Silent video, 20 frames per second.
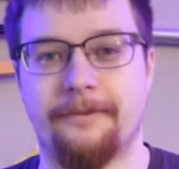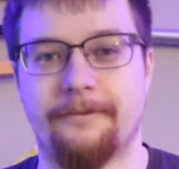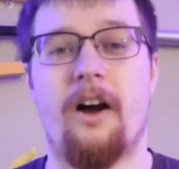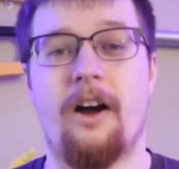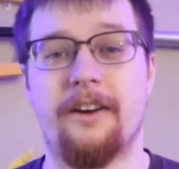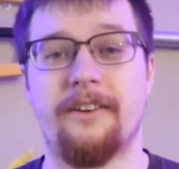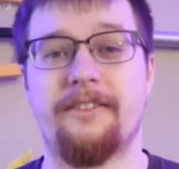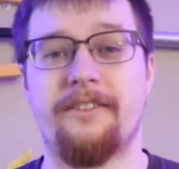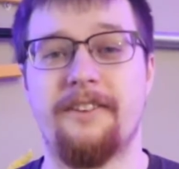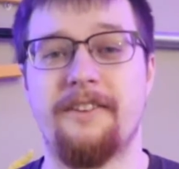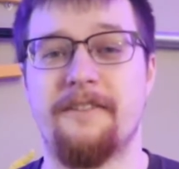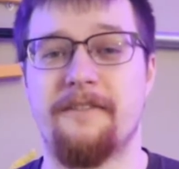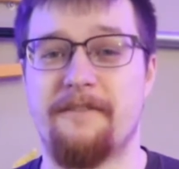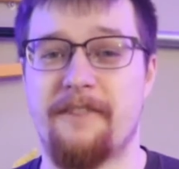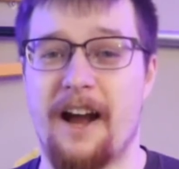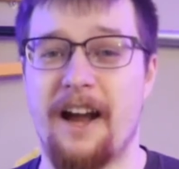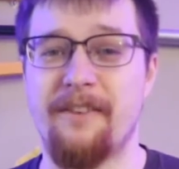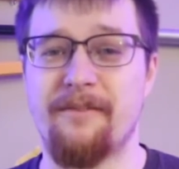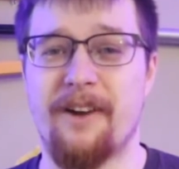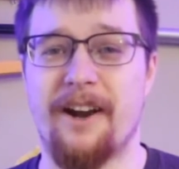Honestly, the
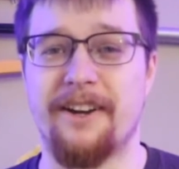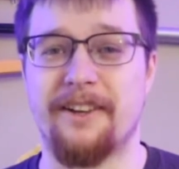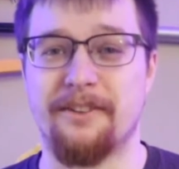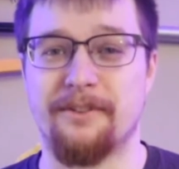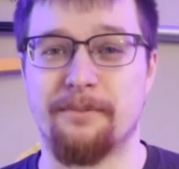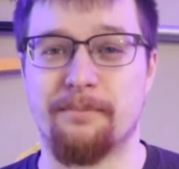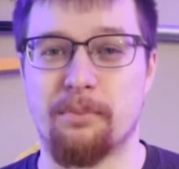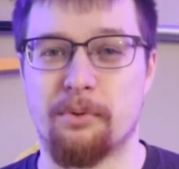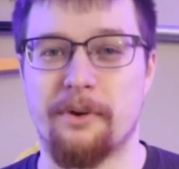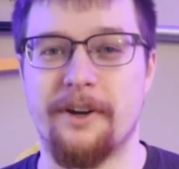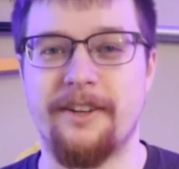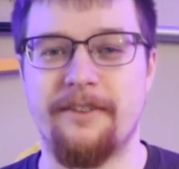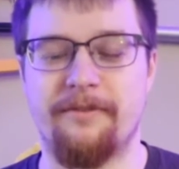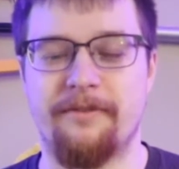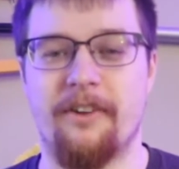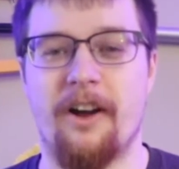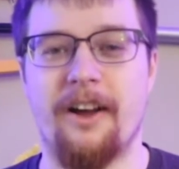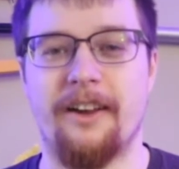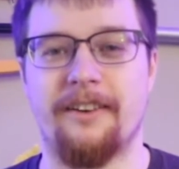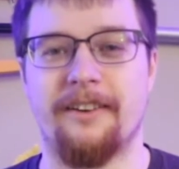vine riding is pretty
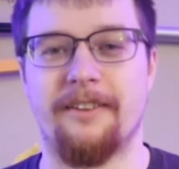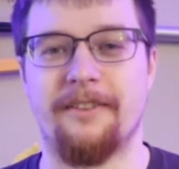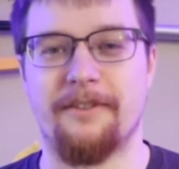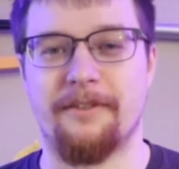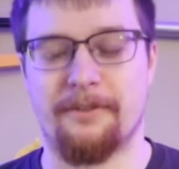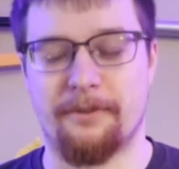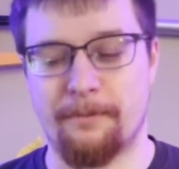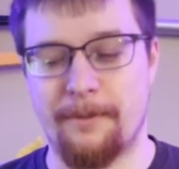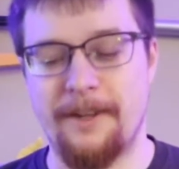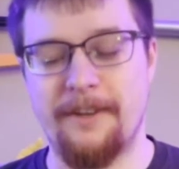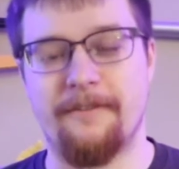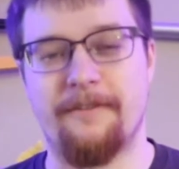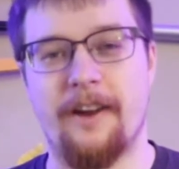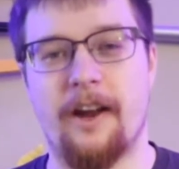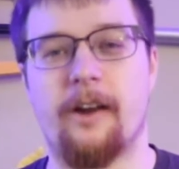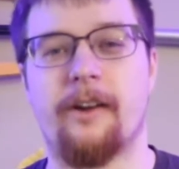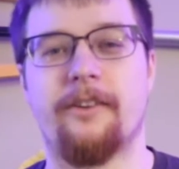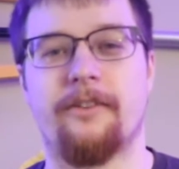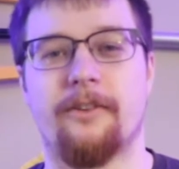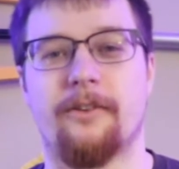fun. The speed
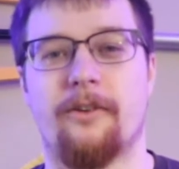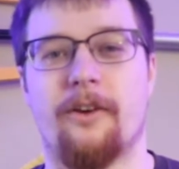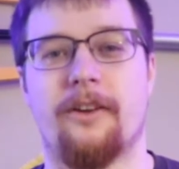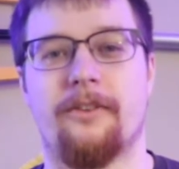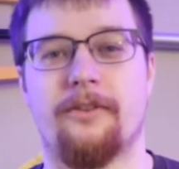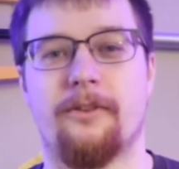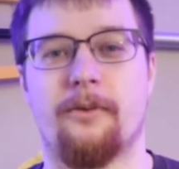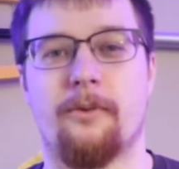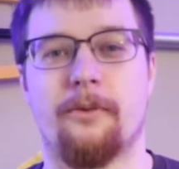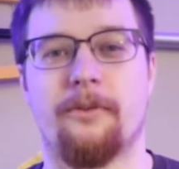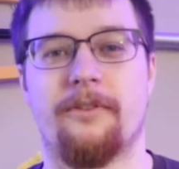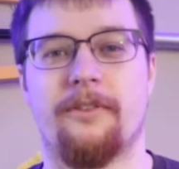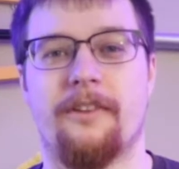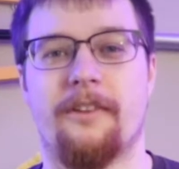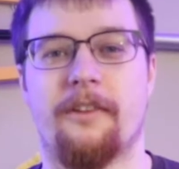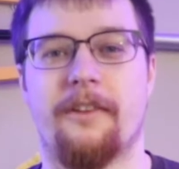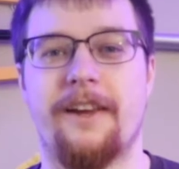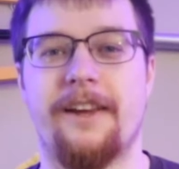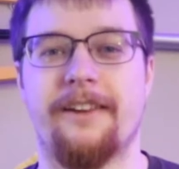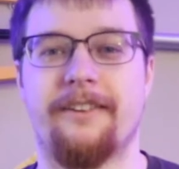varies across the course of
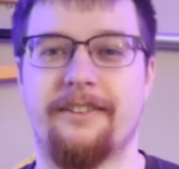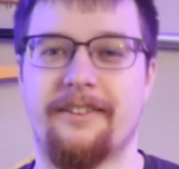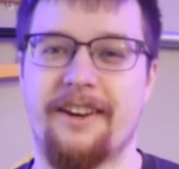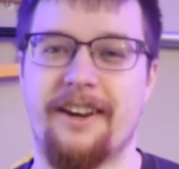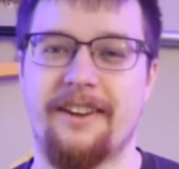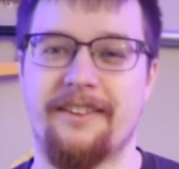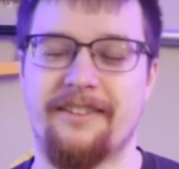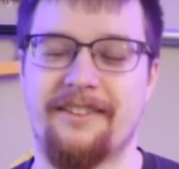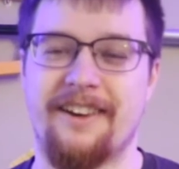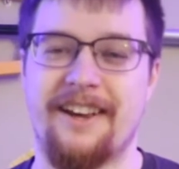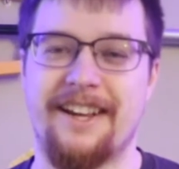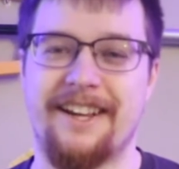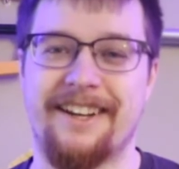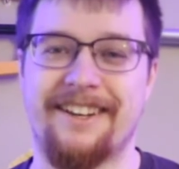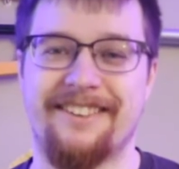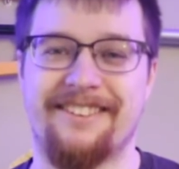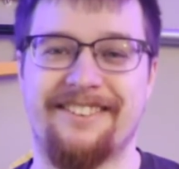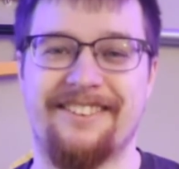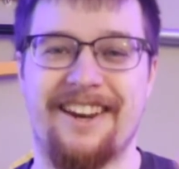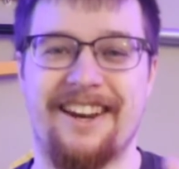the thing instead of staying at
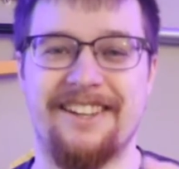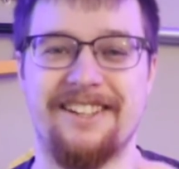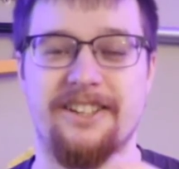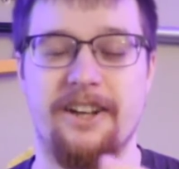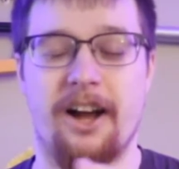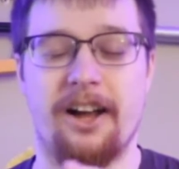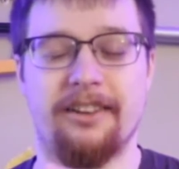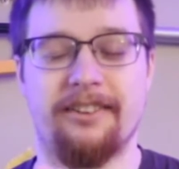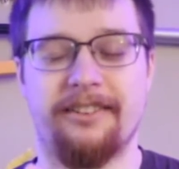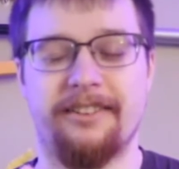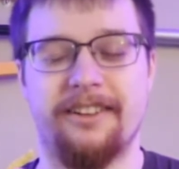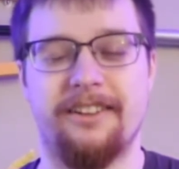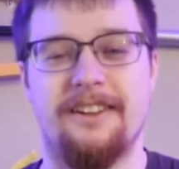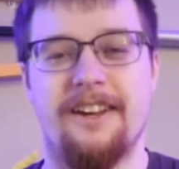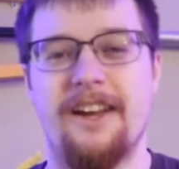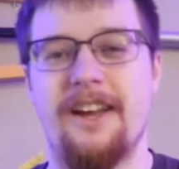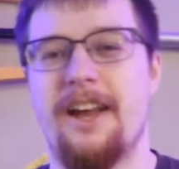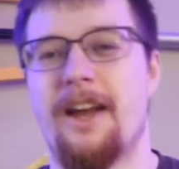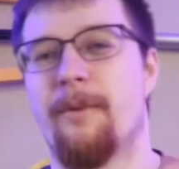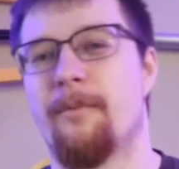a steady constant,
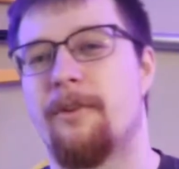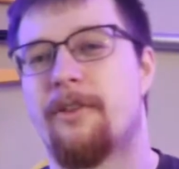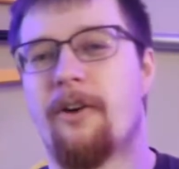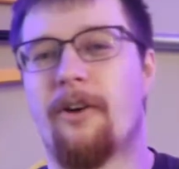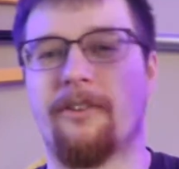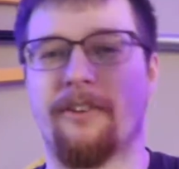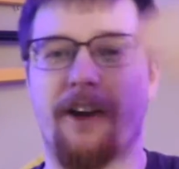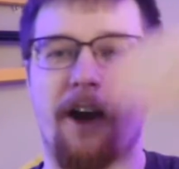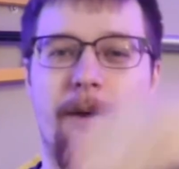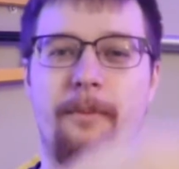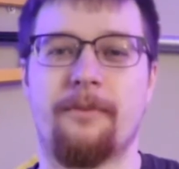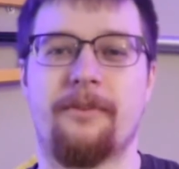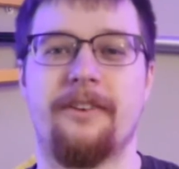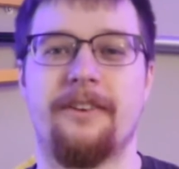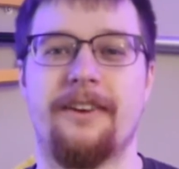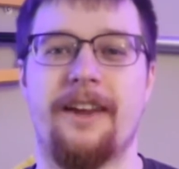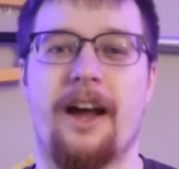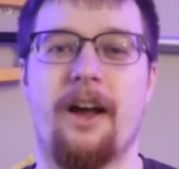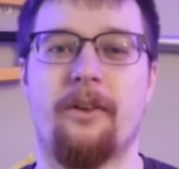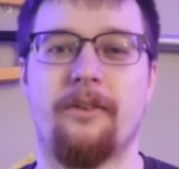and with all the ups
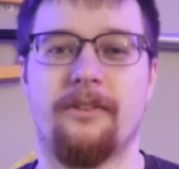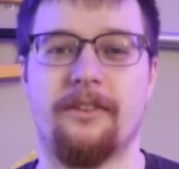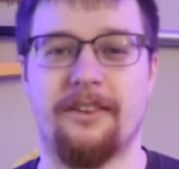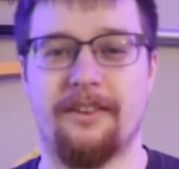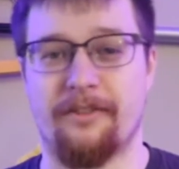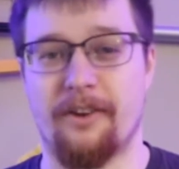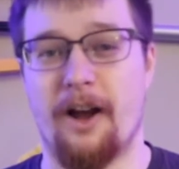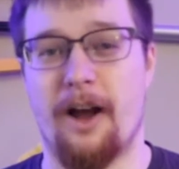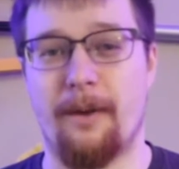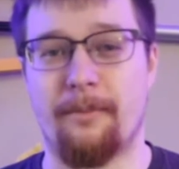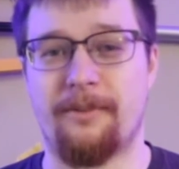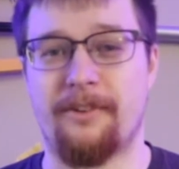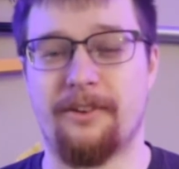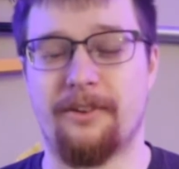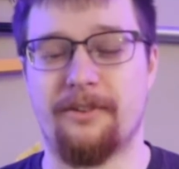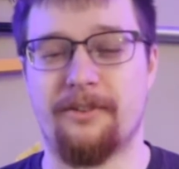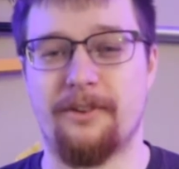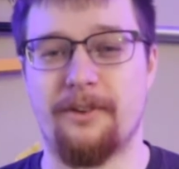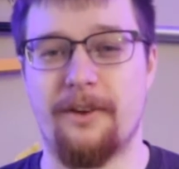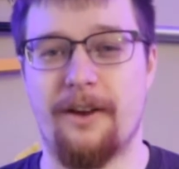and downs and different
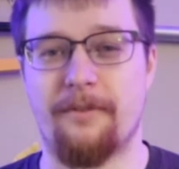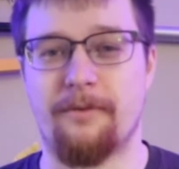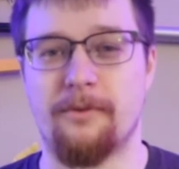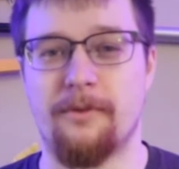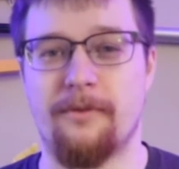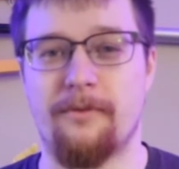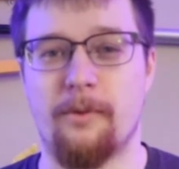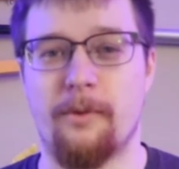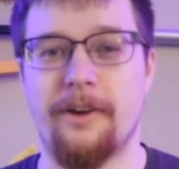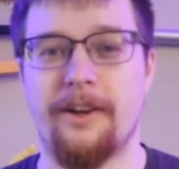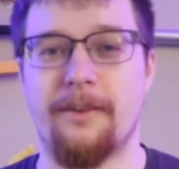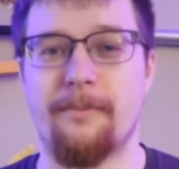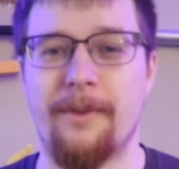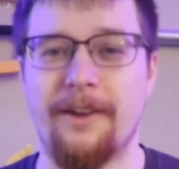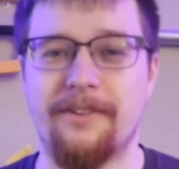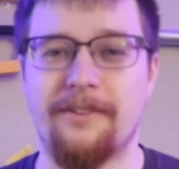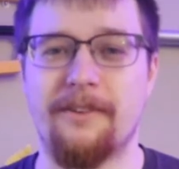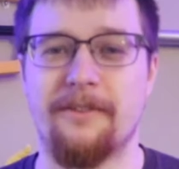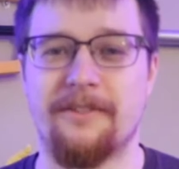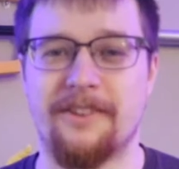obstacles that you have to avoid, it
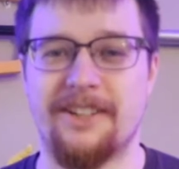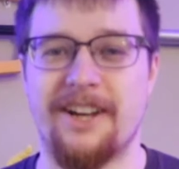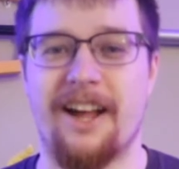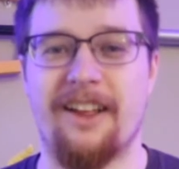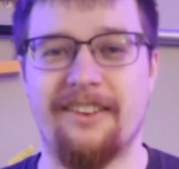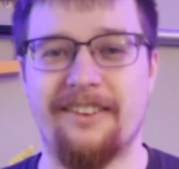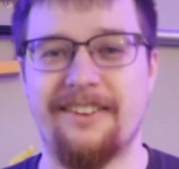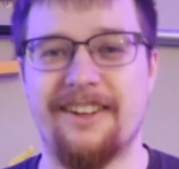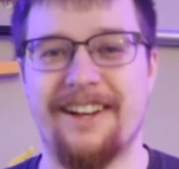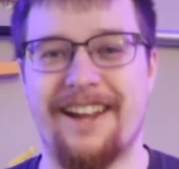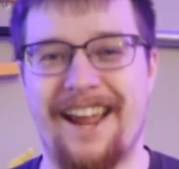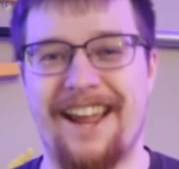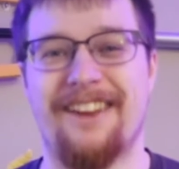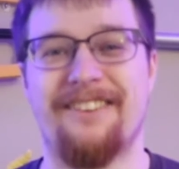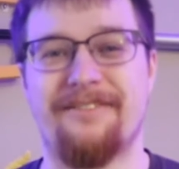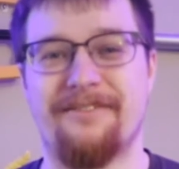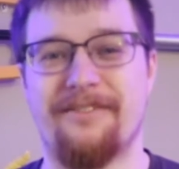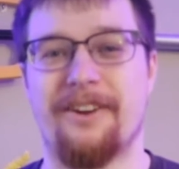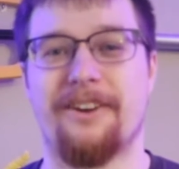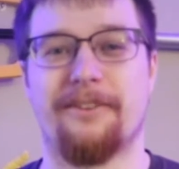makes it a challenging
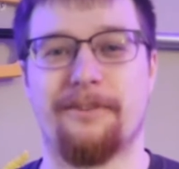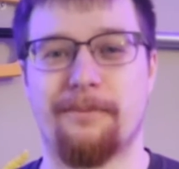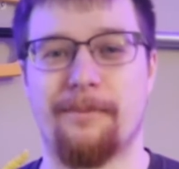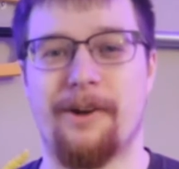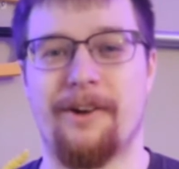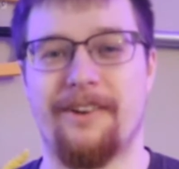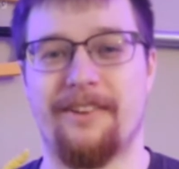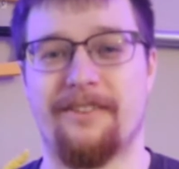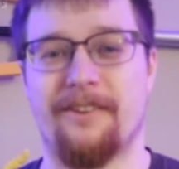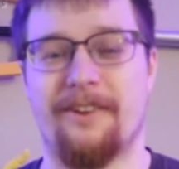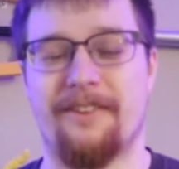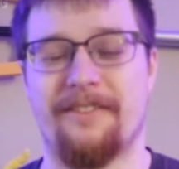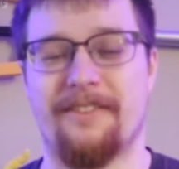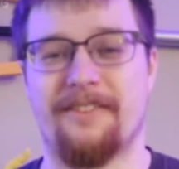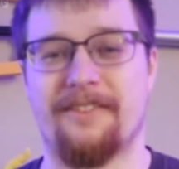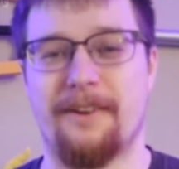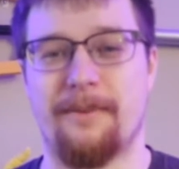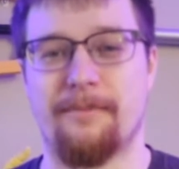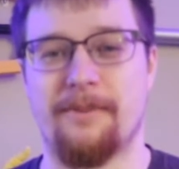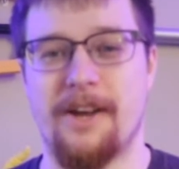and fun experience all at the
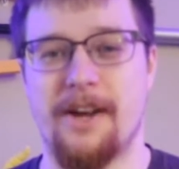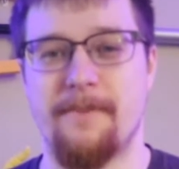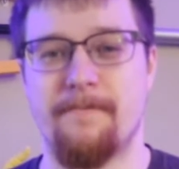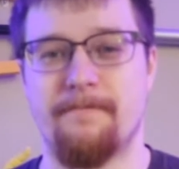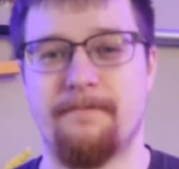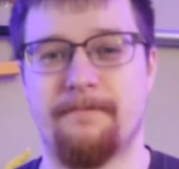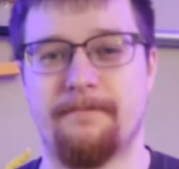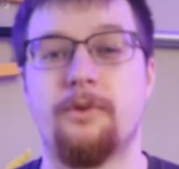same time.